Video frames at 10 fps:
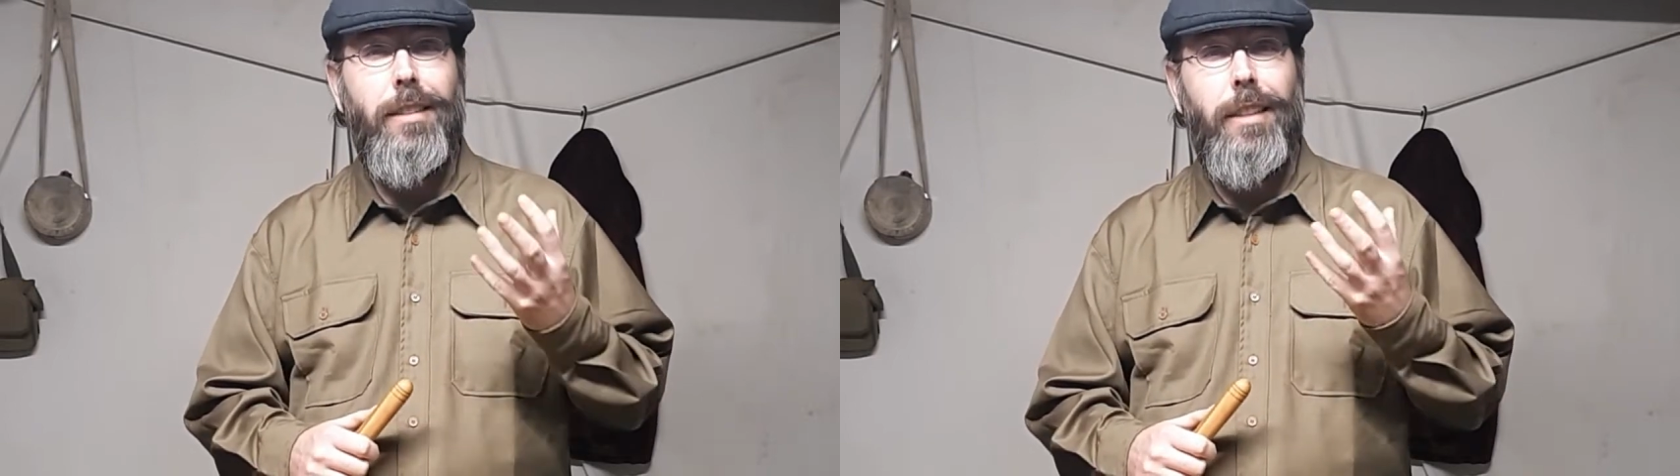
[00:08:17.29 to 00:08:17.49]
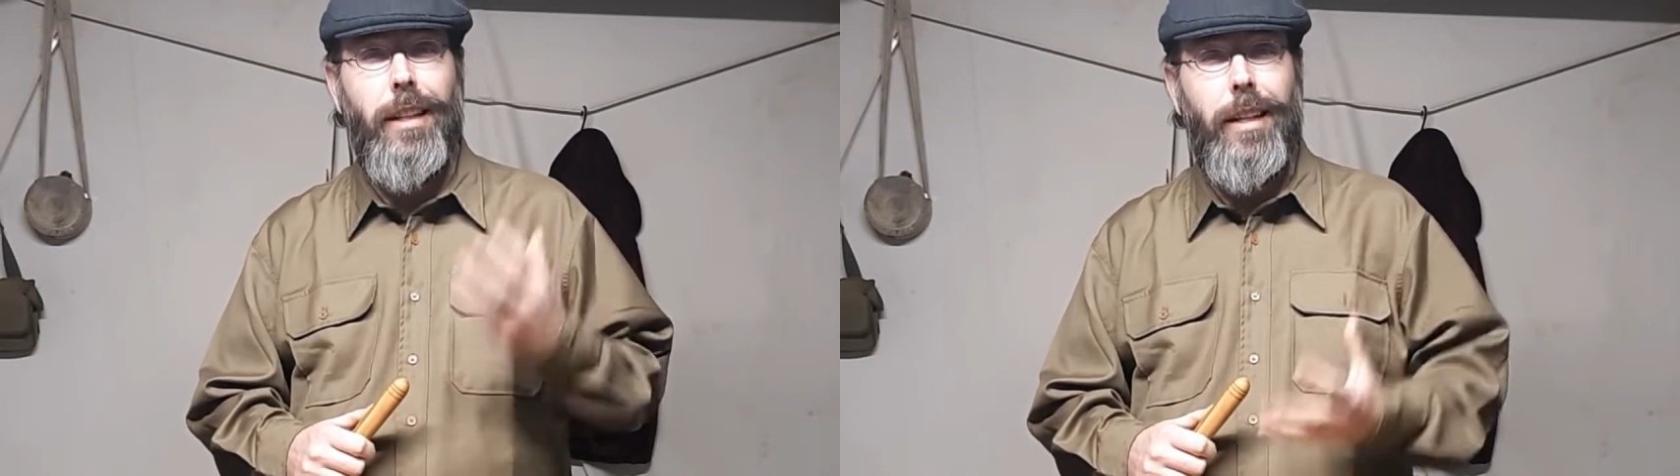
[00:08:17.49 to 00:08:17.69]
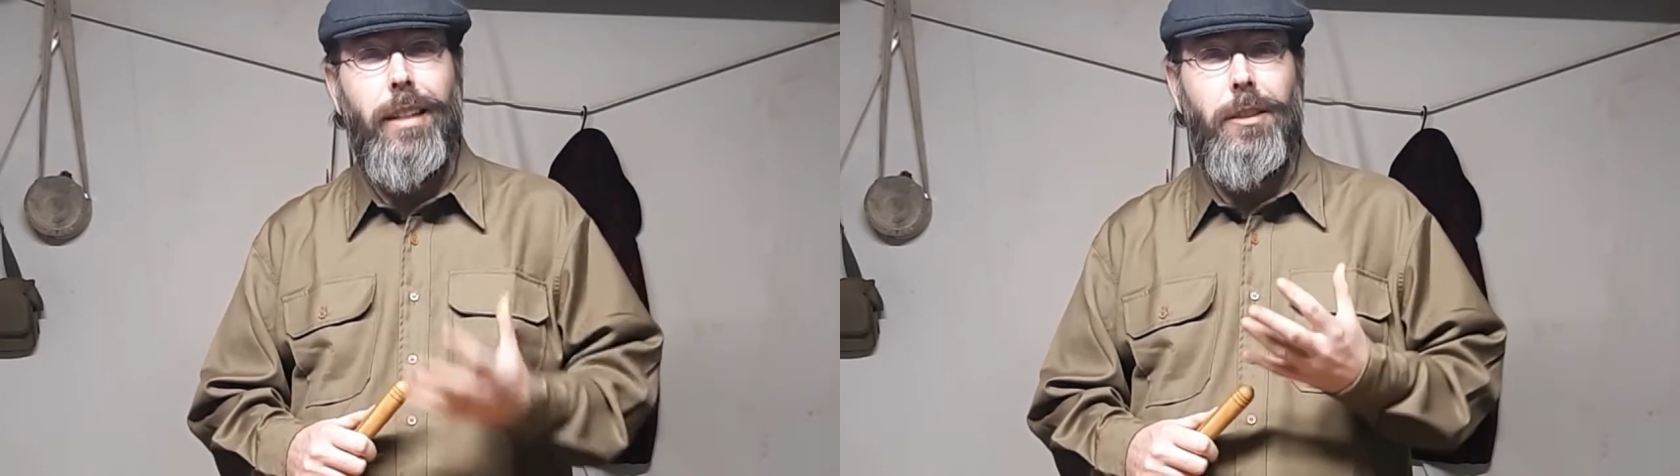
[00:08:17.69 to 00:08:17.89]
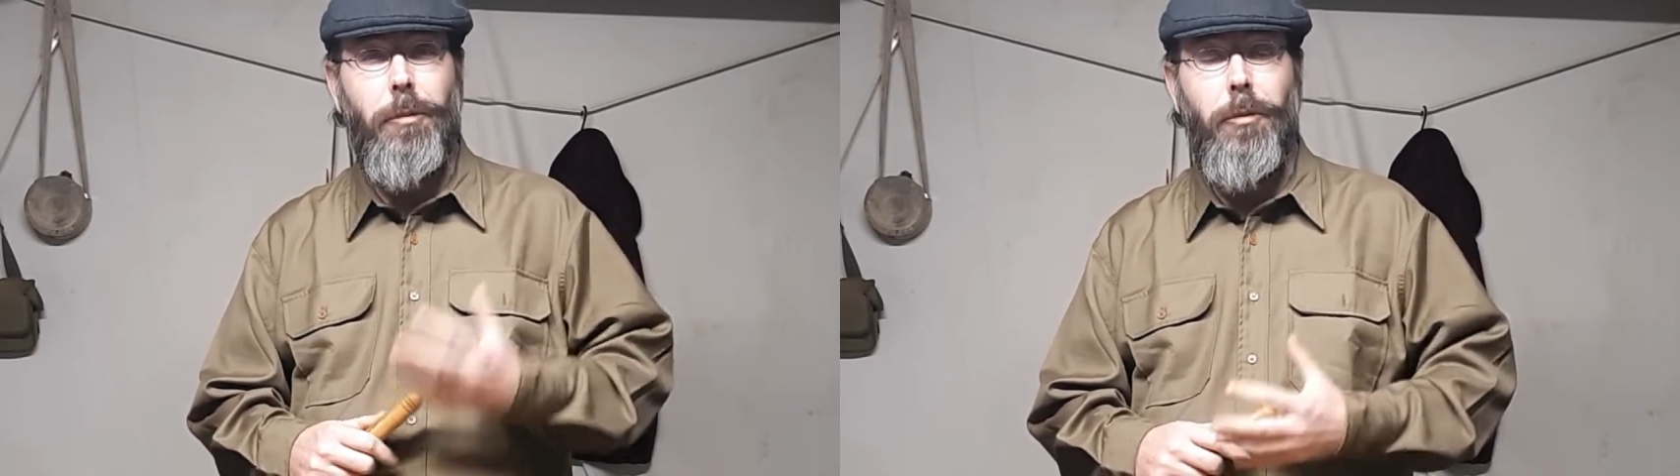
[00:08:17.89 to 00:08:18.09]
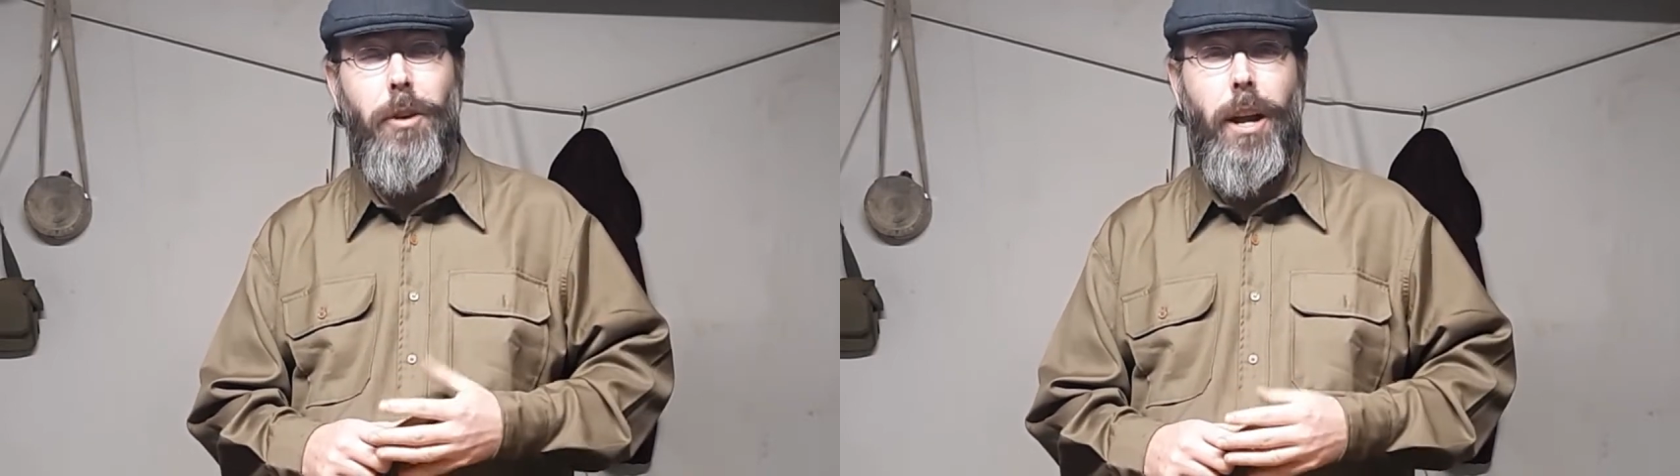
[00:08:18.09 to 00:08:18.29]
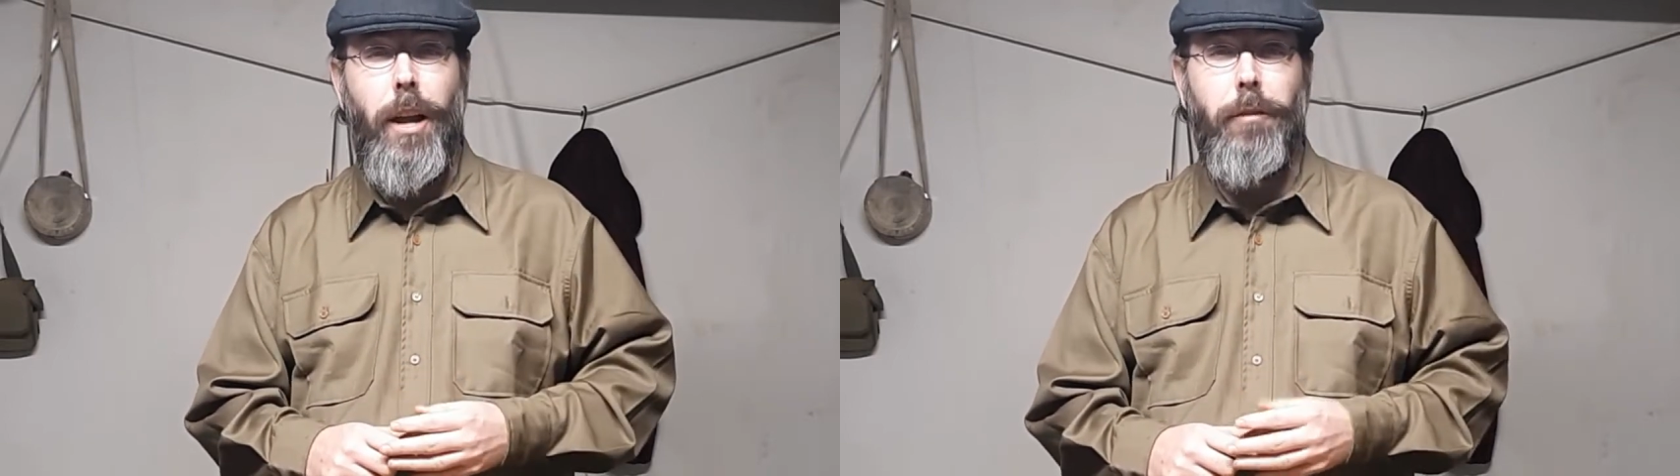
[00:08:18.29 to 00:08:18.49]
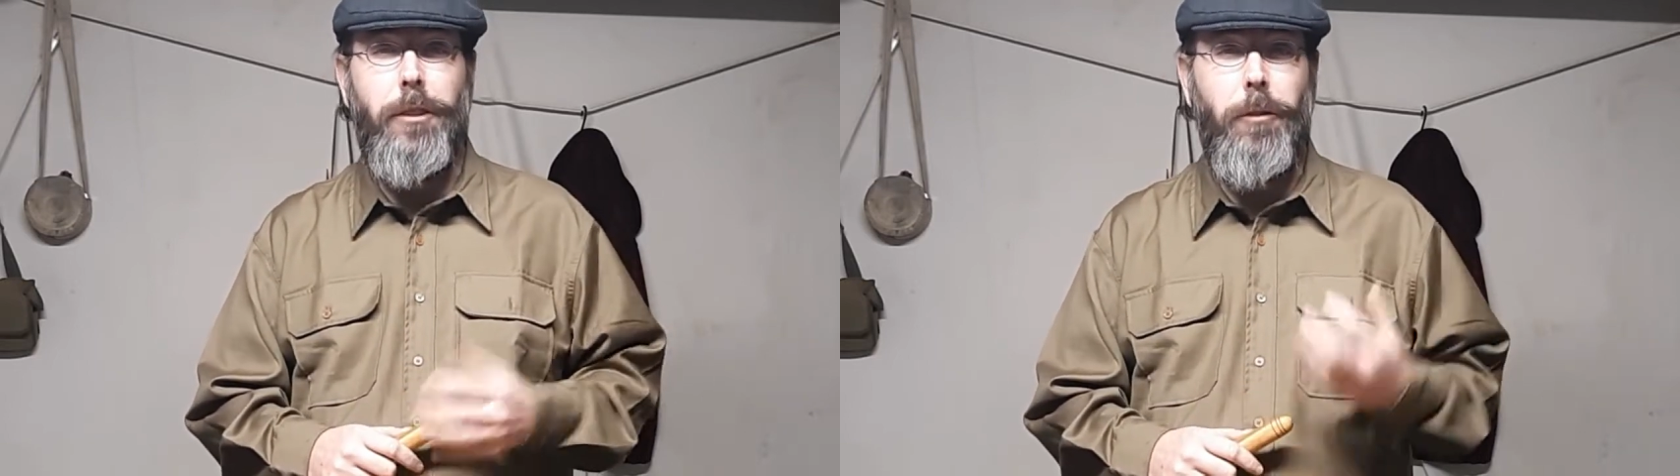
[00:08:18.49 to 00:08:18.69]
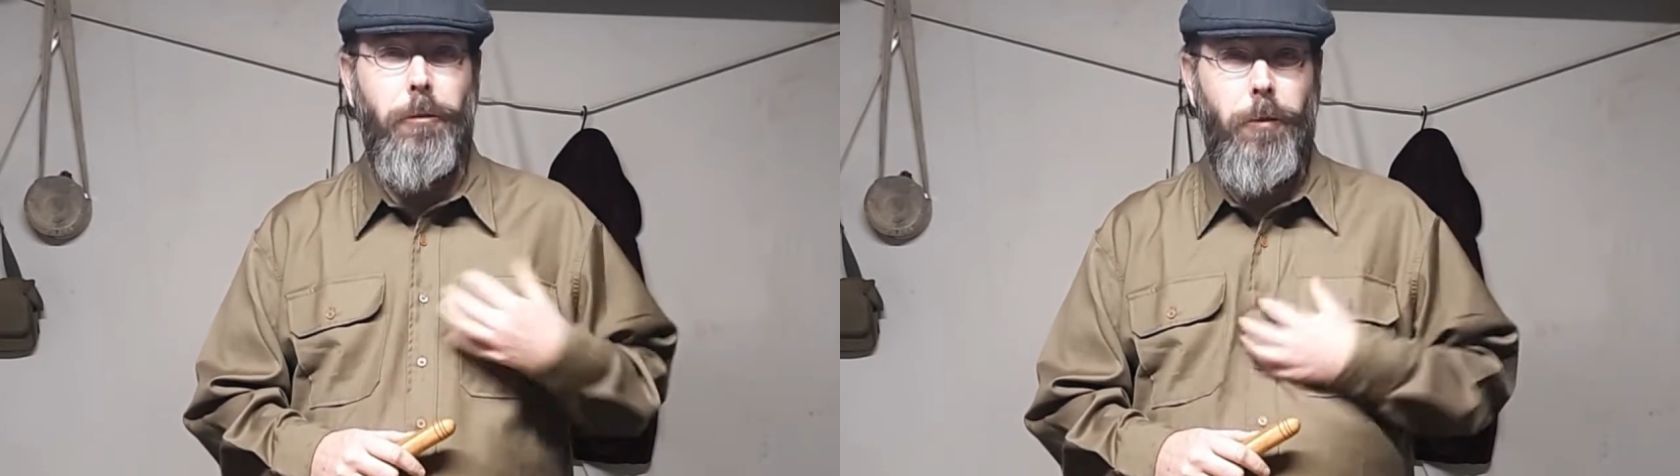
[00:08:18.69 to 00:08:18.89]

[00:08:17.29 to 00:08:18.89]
to get some free items